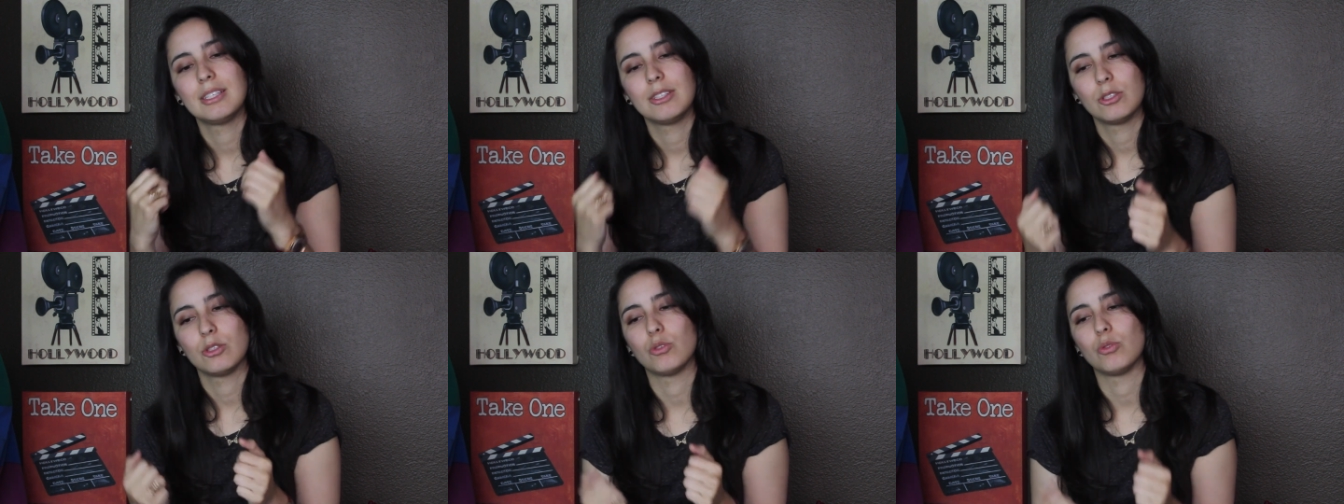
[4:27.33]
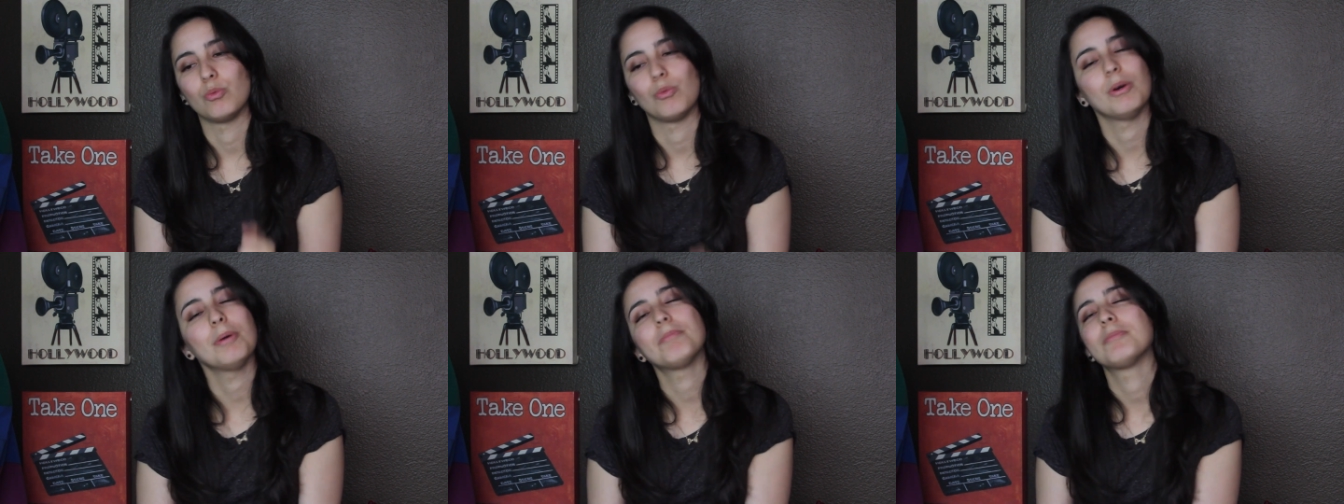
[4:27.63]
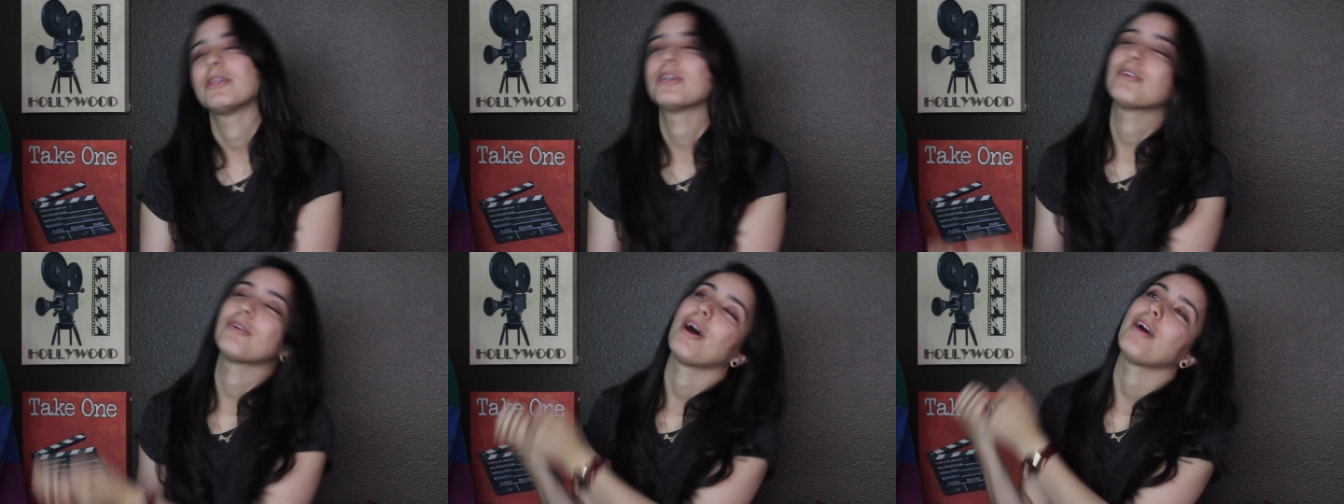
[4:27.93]

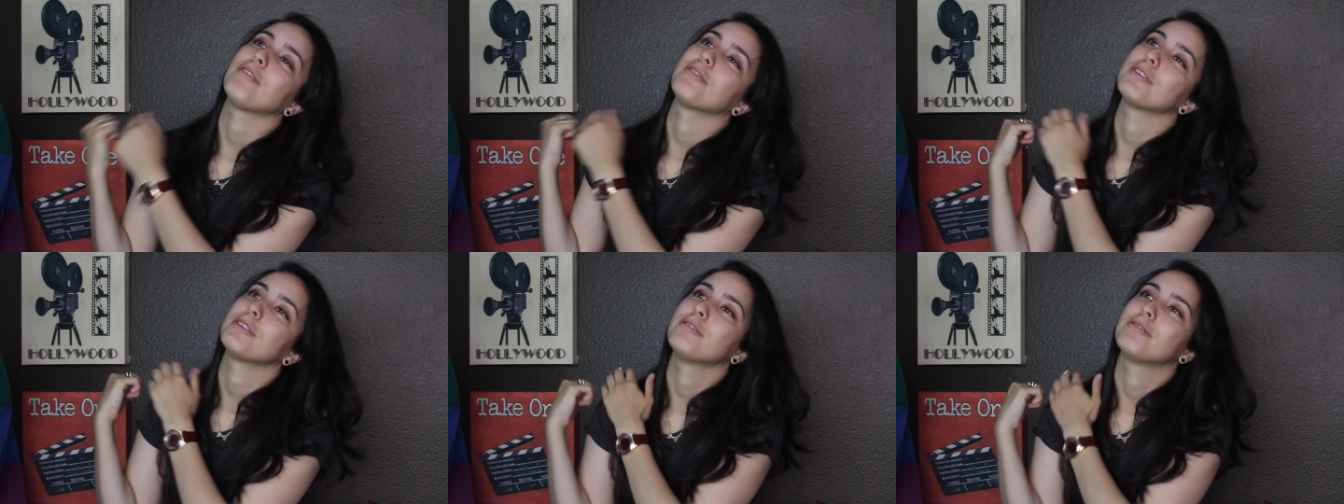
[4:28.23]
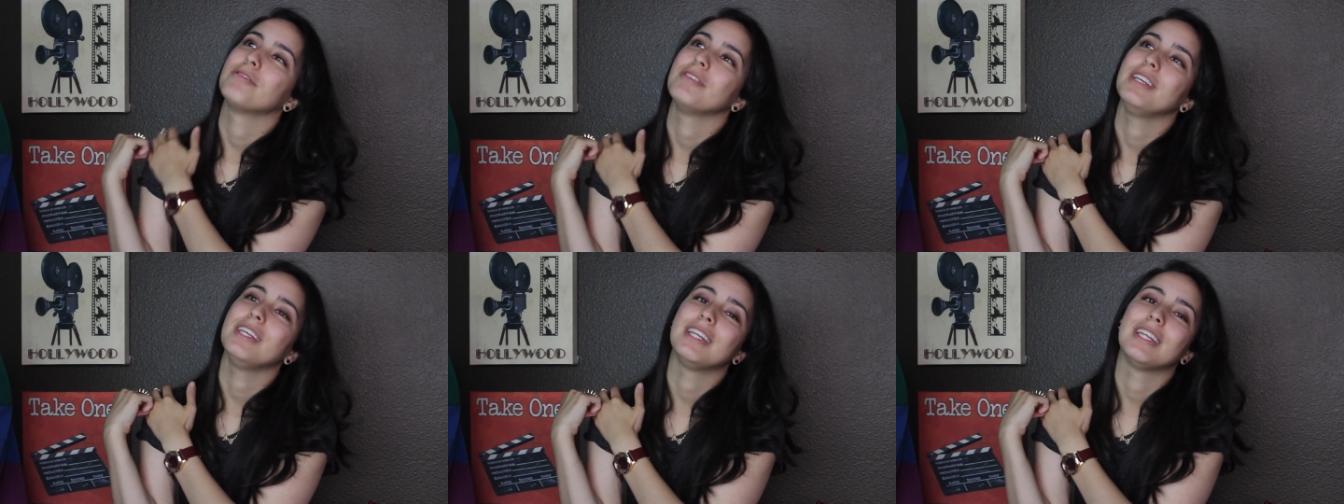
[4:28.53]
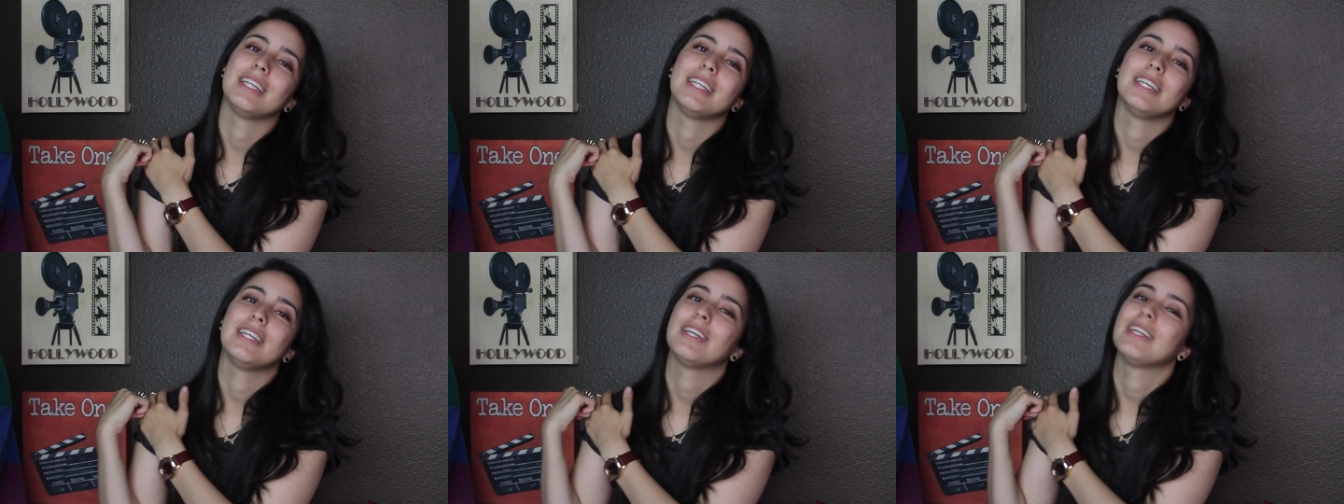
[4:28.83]
swept her off her feet
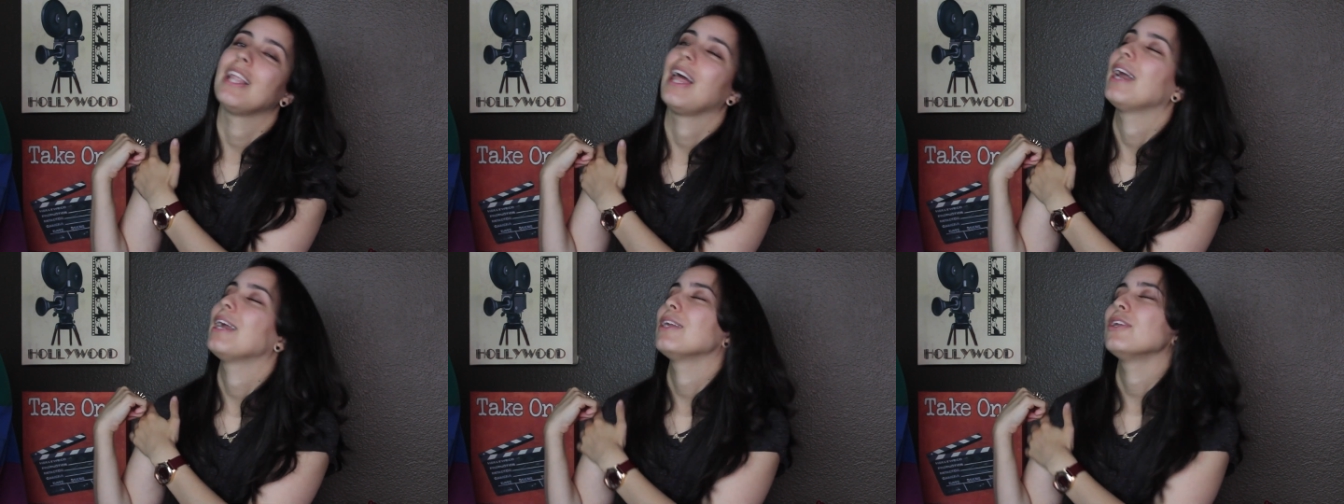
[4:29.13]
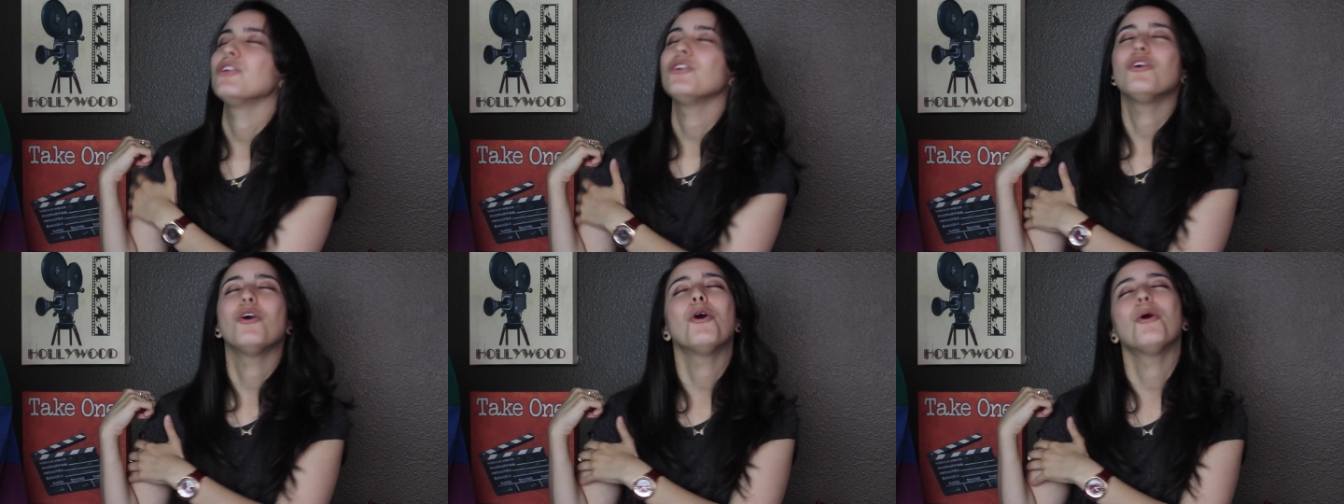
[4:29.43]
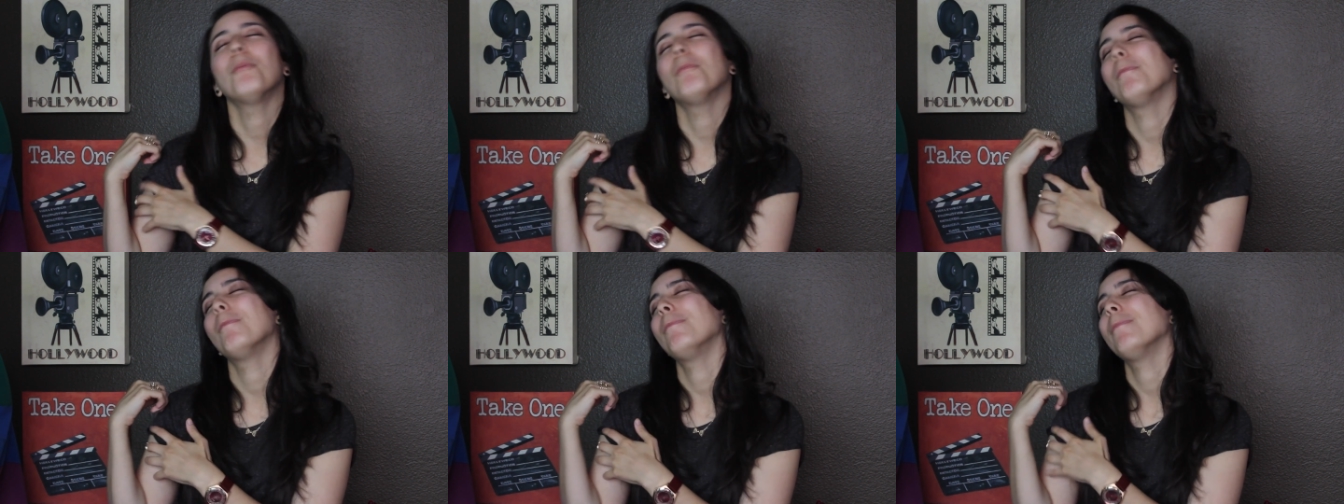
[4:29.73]
and you're like,
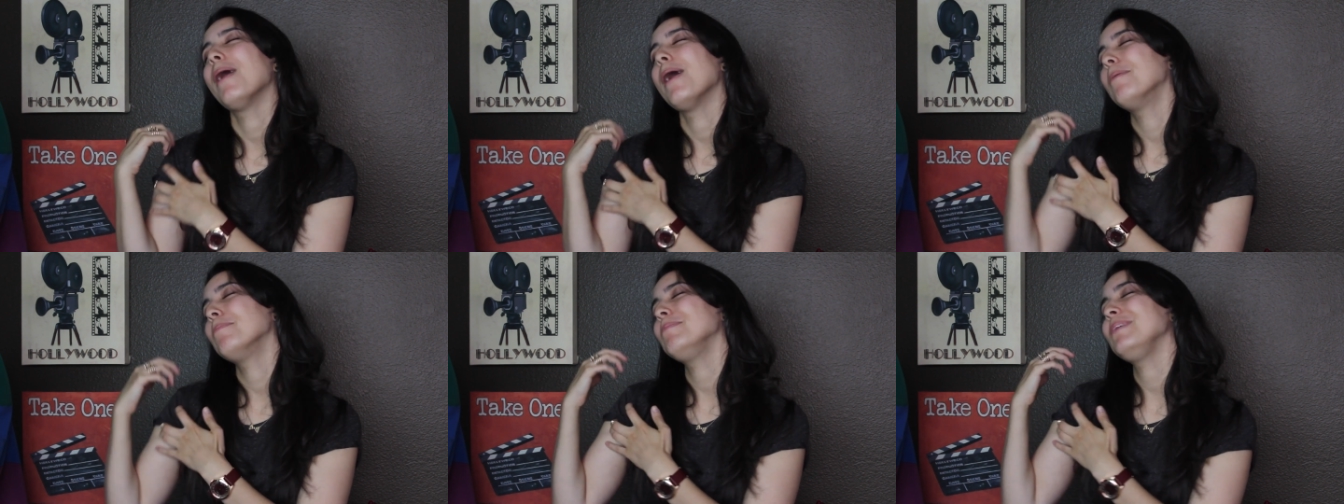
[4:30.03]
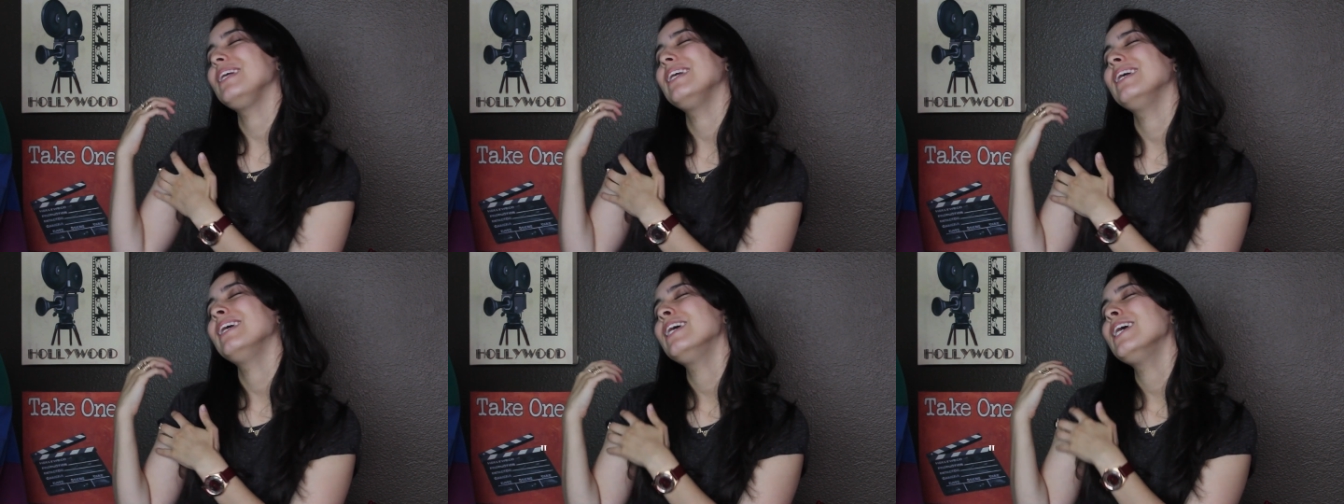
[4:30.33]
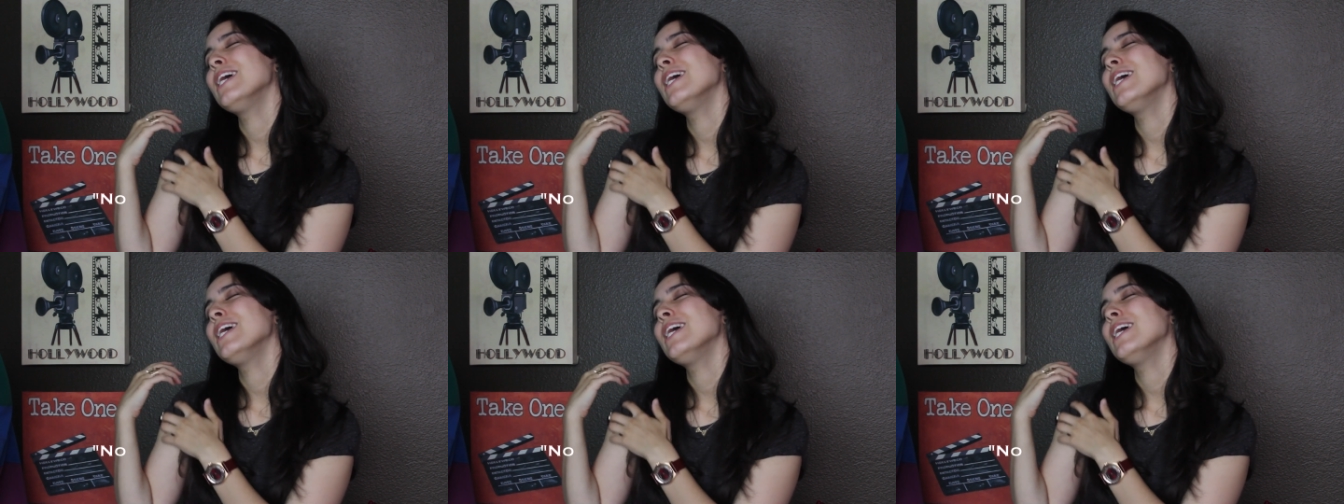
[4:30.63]
no, mommy,